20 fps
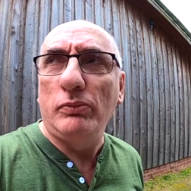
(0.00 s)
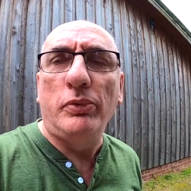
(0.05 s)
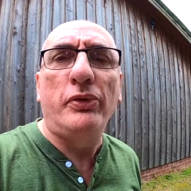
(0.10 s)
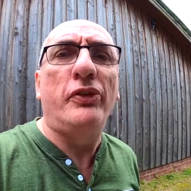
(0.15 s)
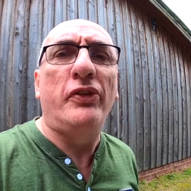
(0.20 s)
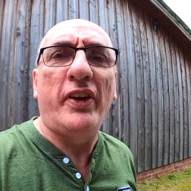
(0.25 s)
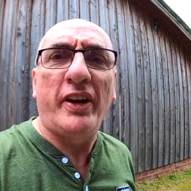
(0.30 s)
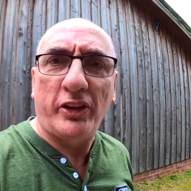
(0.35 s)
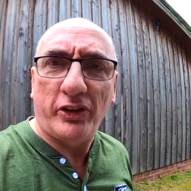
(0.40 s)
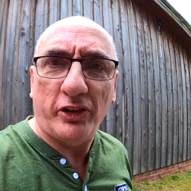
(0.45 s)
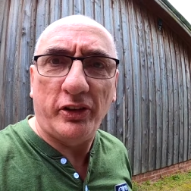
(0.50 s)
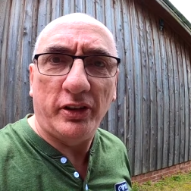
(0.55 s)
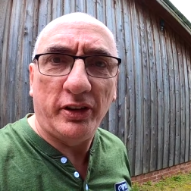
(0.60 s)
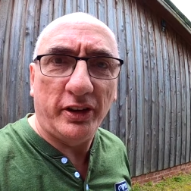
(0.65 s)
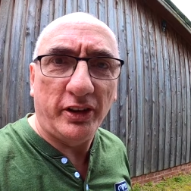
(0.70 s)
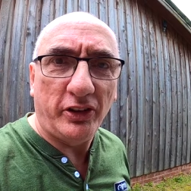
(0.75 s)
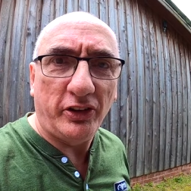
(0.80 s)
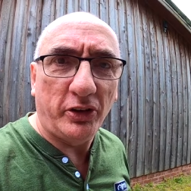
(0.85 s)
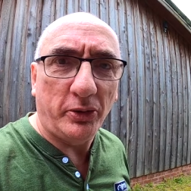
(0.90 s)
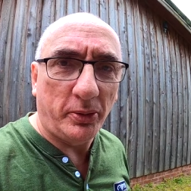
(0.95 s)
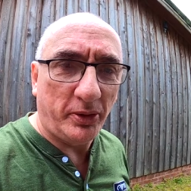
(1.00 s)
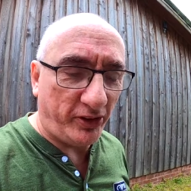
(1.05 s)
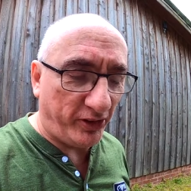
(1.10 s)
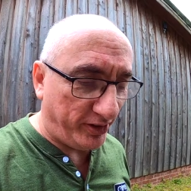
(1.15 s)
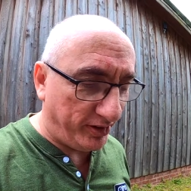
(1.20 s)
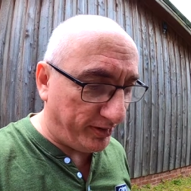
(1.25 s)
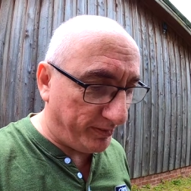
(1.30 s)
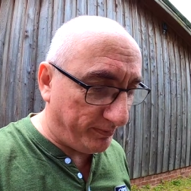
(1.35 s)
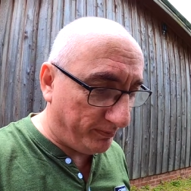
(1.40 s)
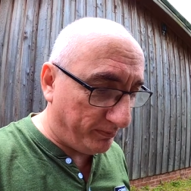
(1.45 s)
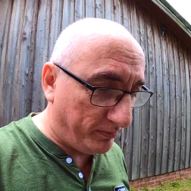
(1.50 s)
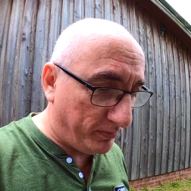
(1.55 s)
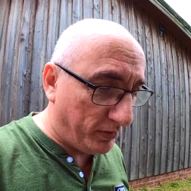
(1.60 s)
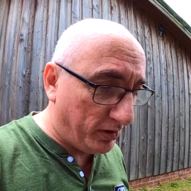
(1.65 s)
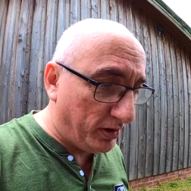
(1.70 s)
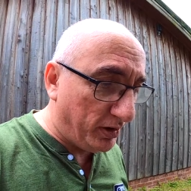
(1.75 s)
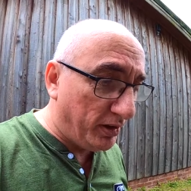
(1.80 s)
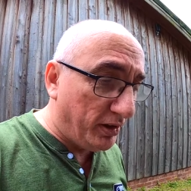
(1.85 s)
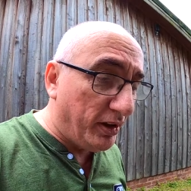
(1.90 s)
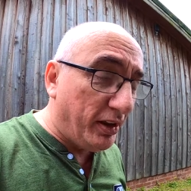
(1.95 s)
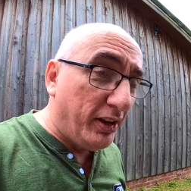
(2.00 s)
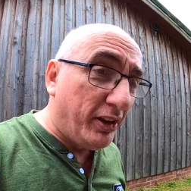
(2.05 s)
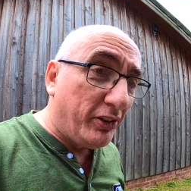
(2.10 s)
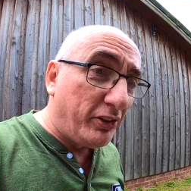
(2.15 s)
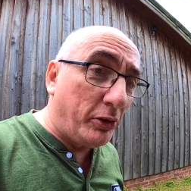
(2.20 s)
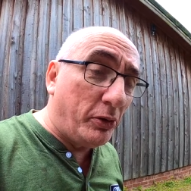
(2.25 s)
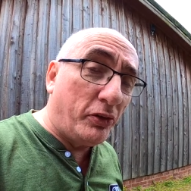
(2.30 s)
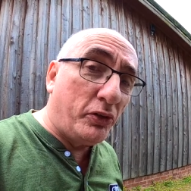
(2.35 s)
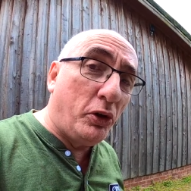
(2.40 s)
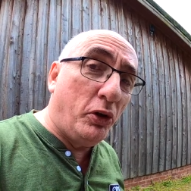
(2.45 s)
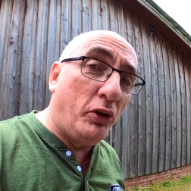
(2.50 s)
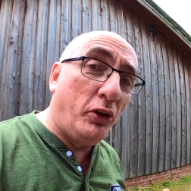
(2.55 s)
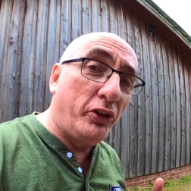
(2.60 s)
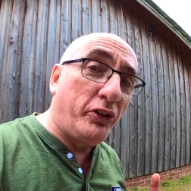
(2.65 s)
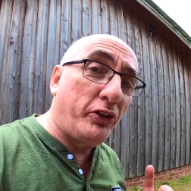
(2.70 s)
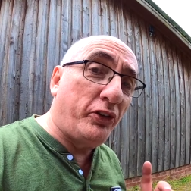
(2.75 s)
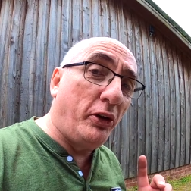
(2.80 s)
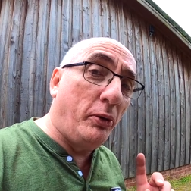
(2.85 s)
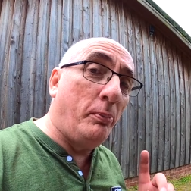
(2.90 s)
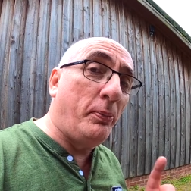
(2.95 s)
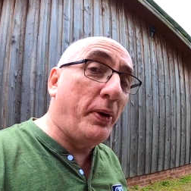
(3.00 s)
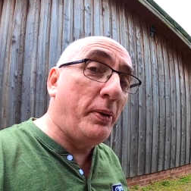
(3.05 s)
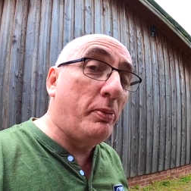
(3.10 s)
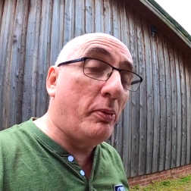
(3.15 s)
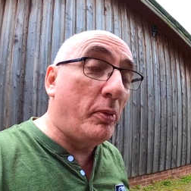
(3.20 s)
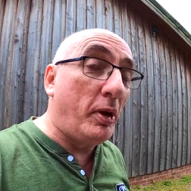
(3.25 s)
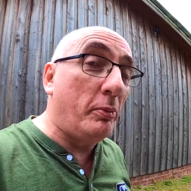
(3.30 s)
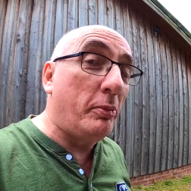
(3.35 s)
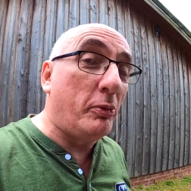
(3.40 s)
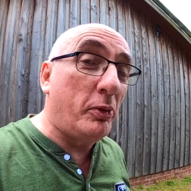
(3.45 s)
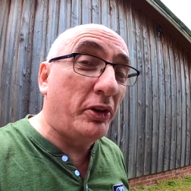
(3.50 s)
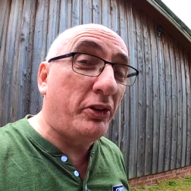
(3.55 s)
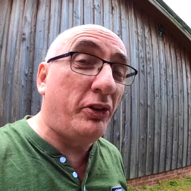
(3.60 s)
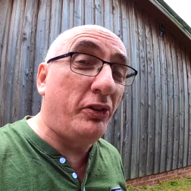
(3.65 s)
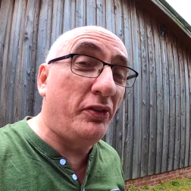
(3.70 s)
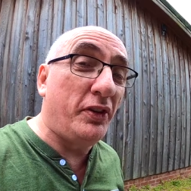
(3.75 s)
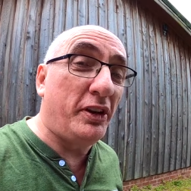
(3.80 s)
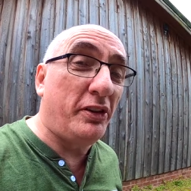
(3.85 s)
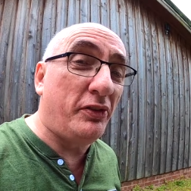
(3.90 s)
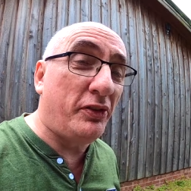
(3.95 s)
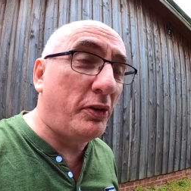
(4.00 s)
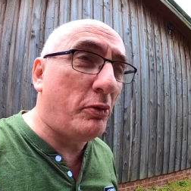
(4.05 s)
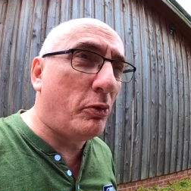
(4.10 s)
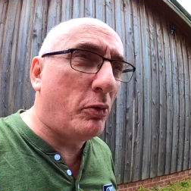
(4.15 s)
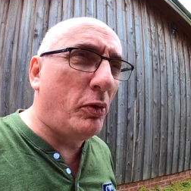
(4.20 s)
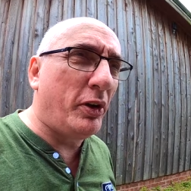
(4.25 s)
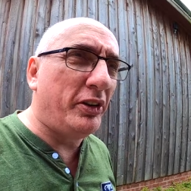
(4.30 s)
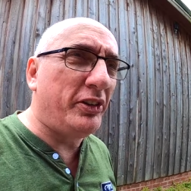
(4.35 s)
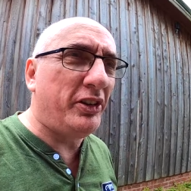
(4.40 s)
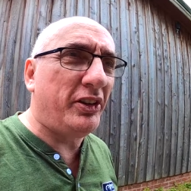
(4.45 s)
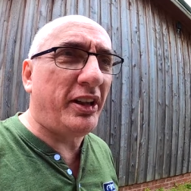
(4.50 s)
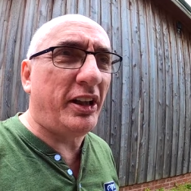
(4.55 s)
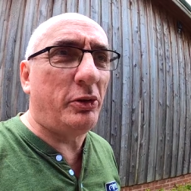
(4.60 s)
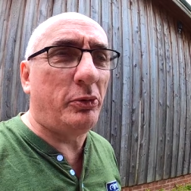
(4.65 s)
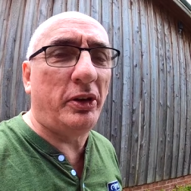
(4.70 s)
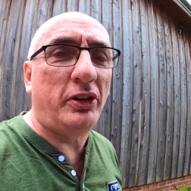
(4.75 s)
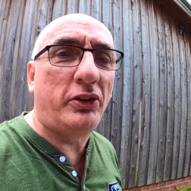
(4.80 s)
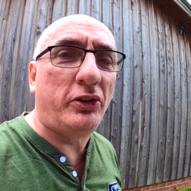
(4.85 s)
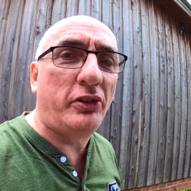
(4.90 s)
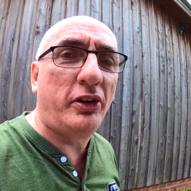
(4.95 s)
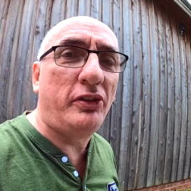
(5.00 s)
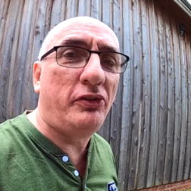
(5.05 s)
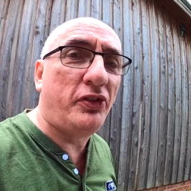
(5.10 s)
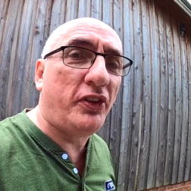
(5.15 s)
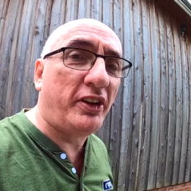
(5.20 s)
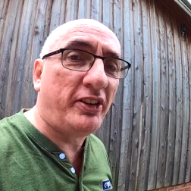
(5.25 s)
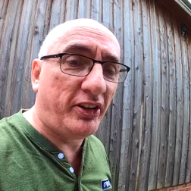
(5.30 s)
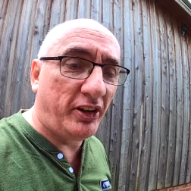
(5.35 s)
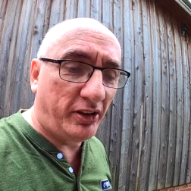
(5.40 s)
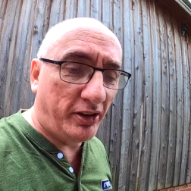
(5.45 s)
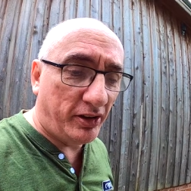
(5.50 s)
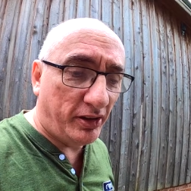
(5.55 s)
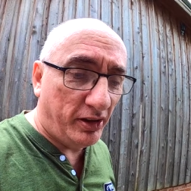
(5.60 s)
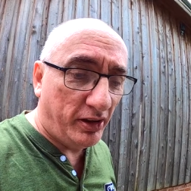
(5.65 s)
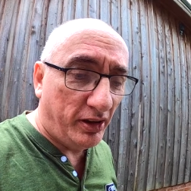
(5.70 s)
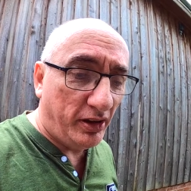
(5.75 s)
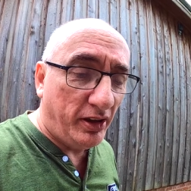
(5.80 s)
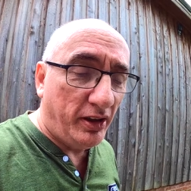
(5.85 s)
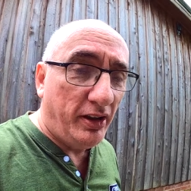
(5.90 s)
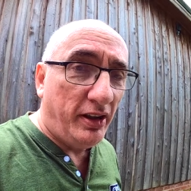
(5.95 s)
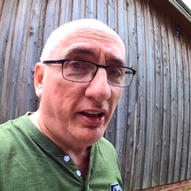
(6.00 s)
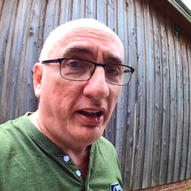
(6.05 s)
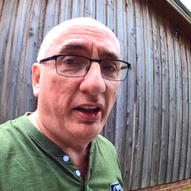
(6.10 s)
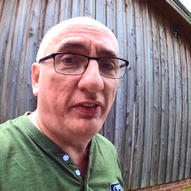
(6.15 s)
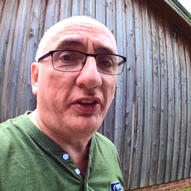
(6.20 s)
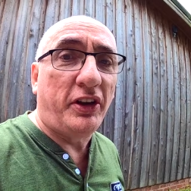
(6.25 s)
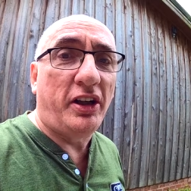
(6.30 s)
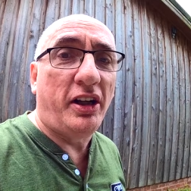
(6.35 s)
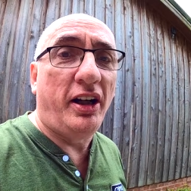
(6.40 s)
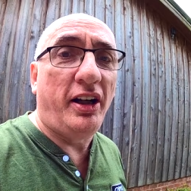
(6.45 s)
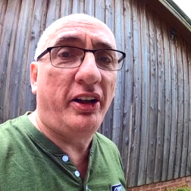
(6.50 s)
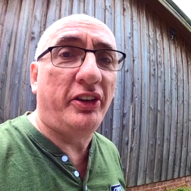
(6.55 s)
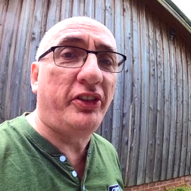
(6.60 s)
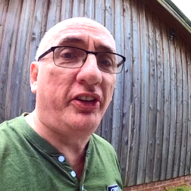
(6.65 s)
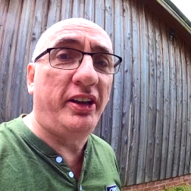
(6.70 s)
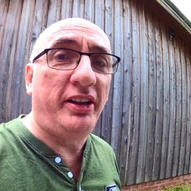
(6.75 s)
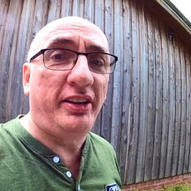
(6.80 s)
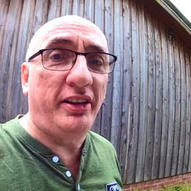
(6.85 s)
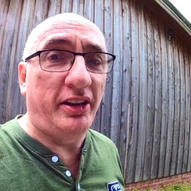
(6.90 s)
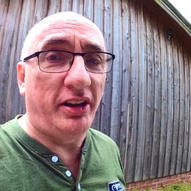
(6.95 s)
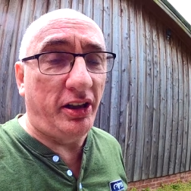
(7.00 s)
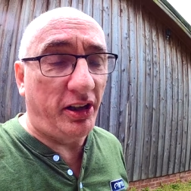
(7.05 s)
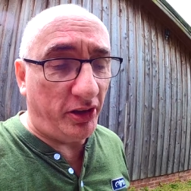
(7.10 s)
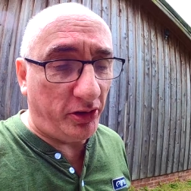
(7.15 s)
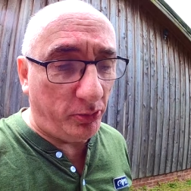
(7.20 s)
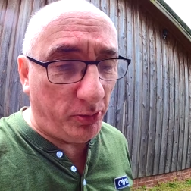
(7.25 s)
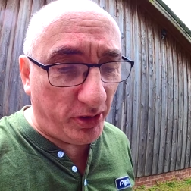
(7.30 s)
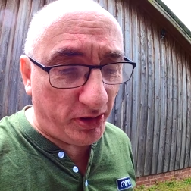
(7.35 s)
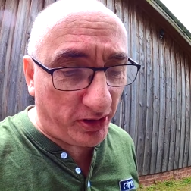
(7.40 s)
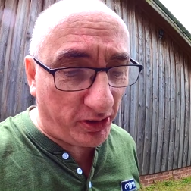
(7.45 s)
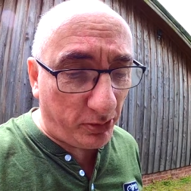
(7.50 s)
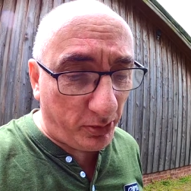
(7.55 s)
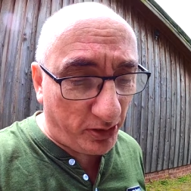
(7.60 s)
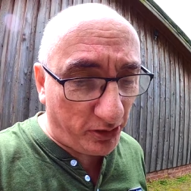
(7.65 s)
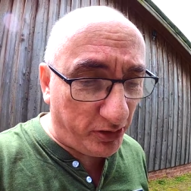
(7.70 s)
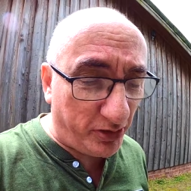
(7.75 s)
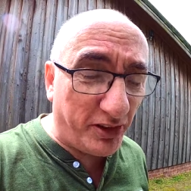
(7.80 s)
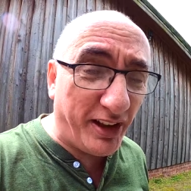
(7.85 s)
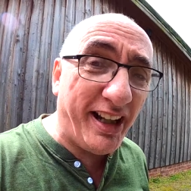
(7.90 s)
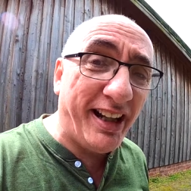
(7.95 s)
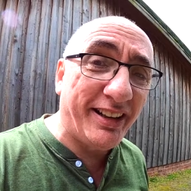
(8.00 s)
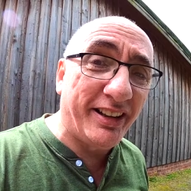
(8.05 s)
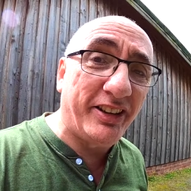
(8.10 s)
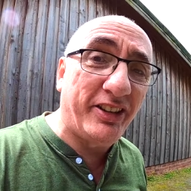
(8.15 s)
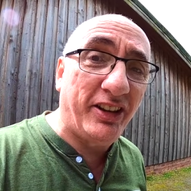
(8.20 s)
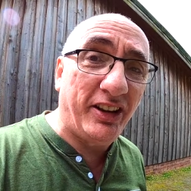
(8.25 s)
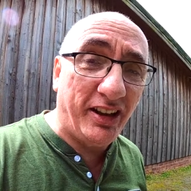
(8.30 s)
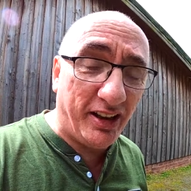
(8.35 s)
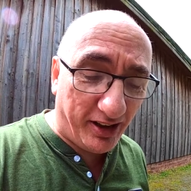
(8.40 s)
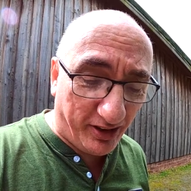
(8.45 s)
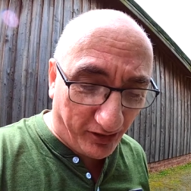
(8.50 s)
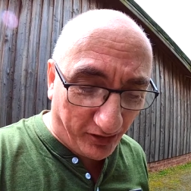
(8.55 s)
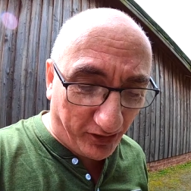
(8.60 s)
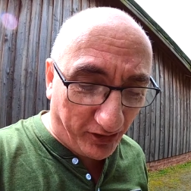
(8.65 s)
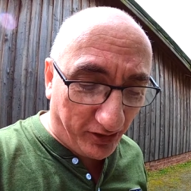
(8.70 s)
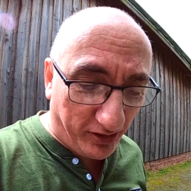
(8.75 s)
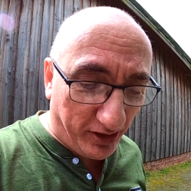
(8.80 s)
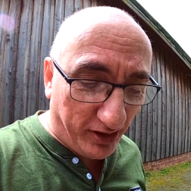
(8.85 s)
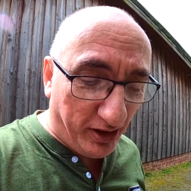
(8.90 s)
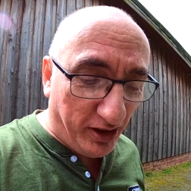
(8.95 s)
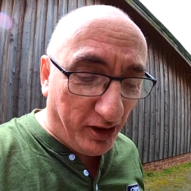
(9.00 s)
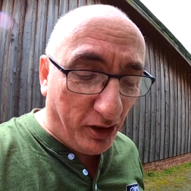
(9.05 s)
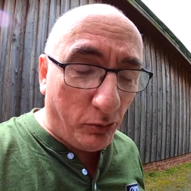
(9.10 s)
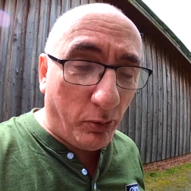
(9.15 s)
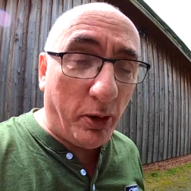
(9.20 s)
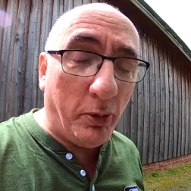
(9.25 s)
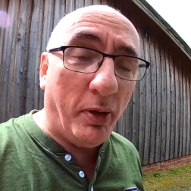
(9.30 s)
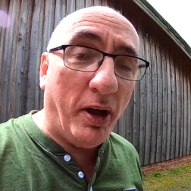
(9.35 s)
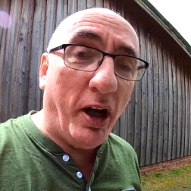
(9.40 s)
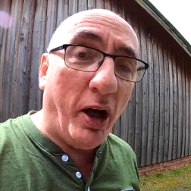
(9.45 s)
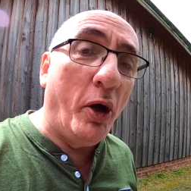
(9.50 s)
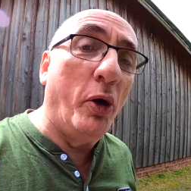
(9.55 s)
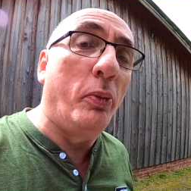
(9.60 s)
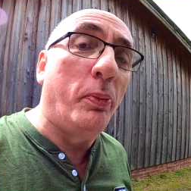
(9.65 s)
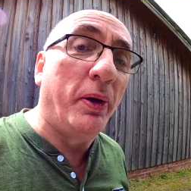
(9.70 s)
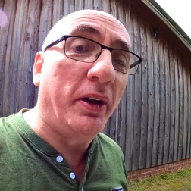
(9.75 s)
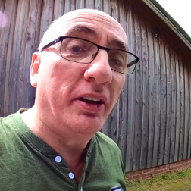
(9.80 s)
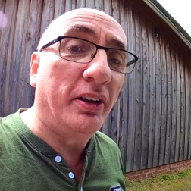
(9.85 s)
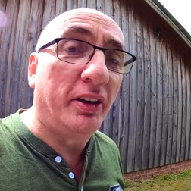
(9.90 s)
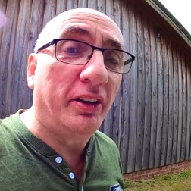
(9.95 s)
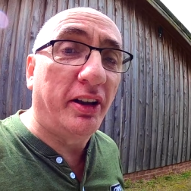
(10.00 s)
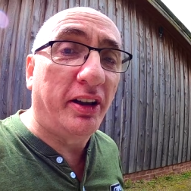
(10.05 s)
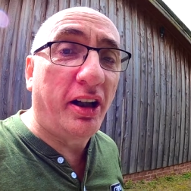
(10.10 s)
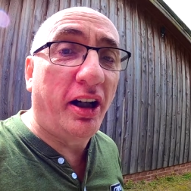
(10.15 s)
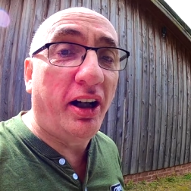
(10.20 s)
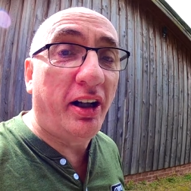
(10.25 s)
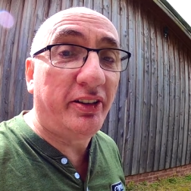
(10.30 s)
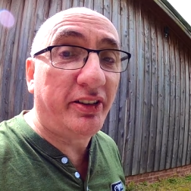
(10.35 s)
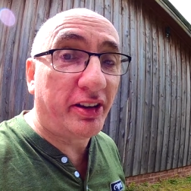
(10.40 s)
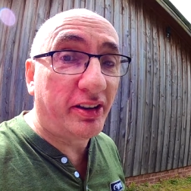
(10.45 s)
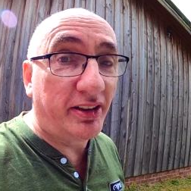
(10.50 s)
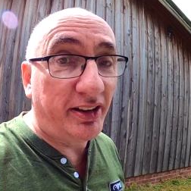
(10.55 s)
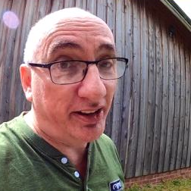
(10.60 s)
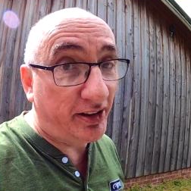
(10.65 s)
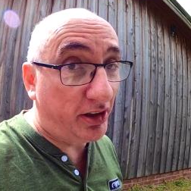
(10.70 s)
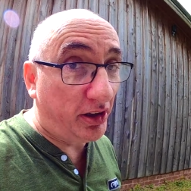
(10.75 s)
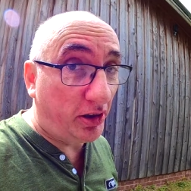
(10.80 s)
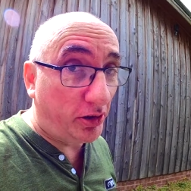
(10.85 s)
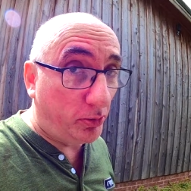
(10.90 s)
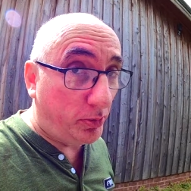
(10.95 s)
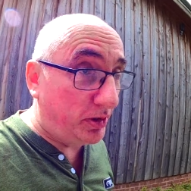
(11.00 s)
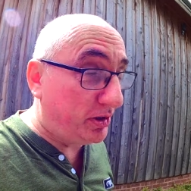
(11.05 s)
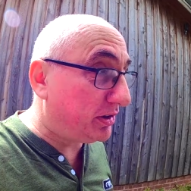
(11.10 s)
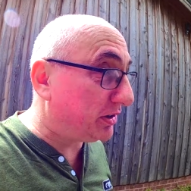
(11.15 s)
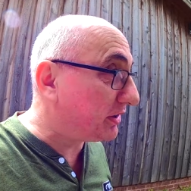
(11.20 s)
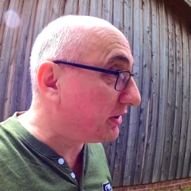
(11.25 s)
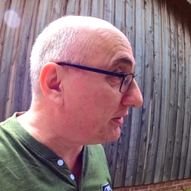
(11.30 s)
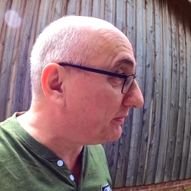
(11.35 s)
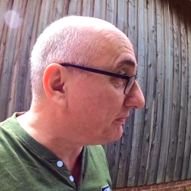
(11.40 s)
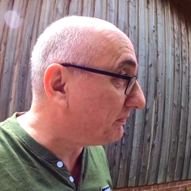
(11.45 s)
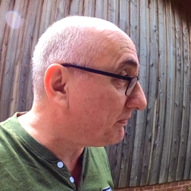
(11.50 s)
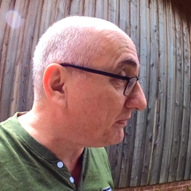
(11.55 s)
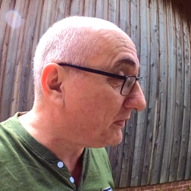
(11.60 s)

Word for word: professionally, shall we say. So of course, some people might be watching the video and think, well, why did you get a windscreen fitted? If the car's needed a lot of work, well, the reality is we were hoping that the car didn't need a lot of work.